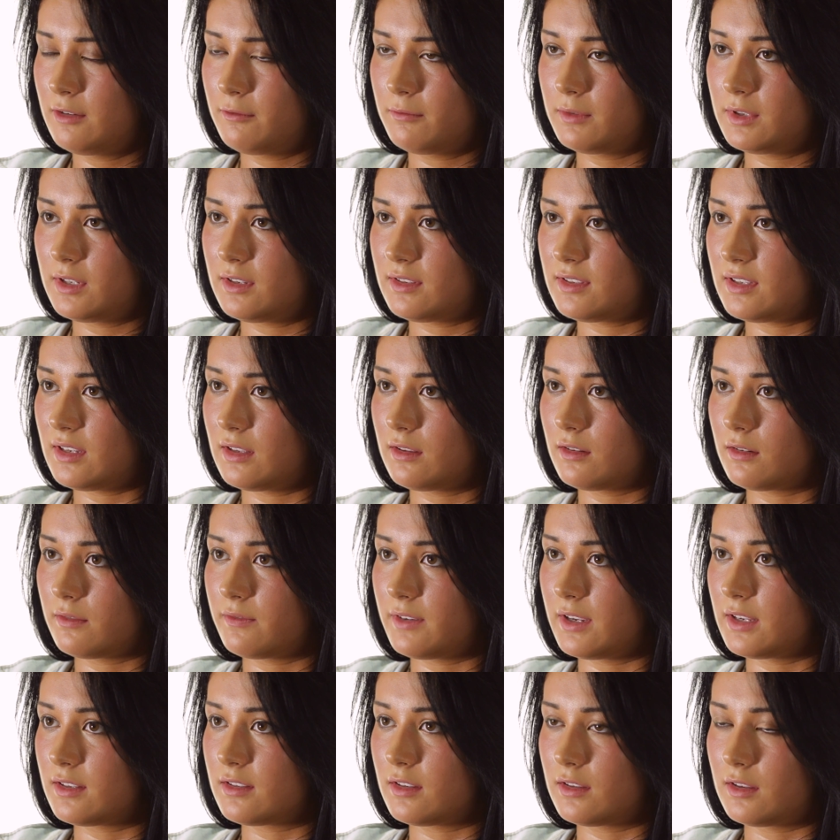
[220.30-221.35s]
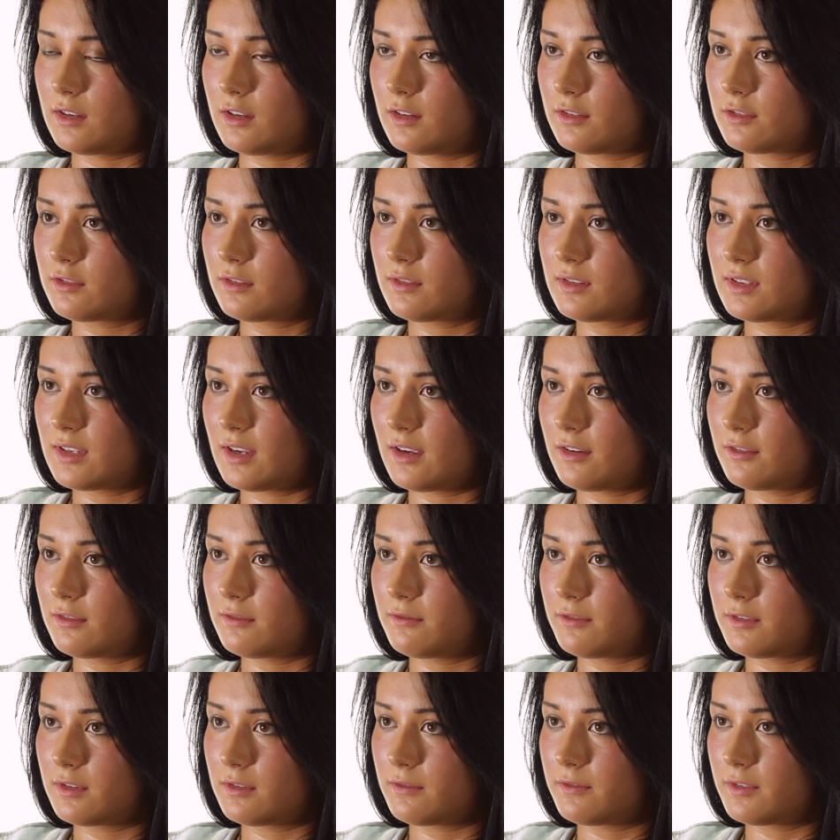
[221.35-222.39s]
when you see their face on the
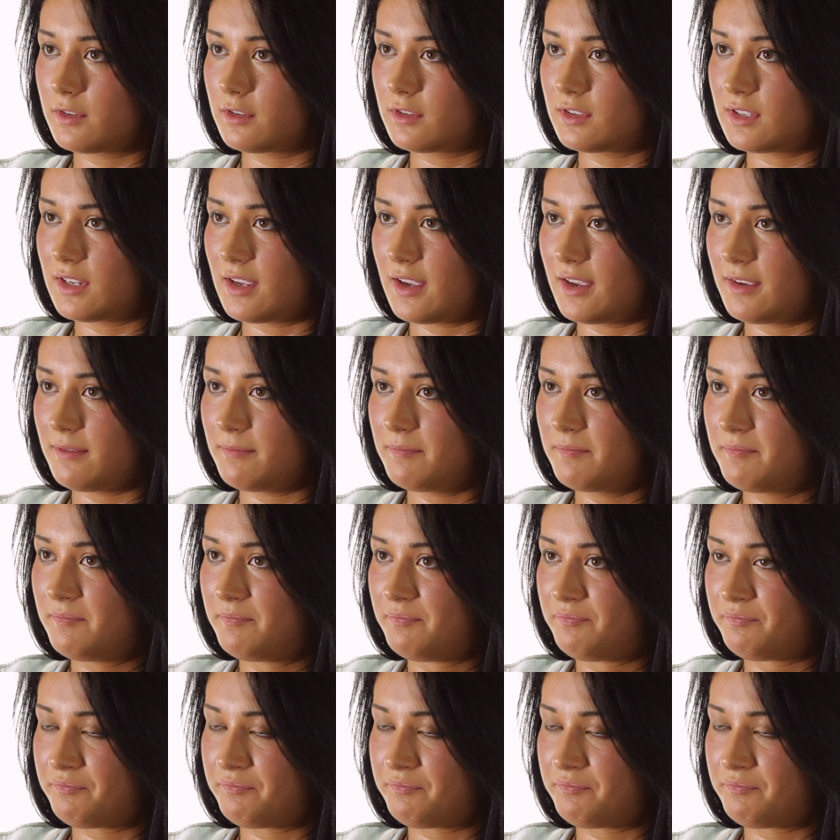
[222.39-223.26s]
ultrasound for the first time,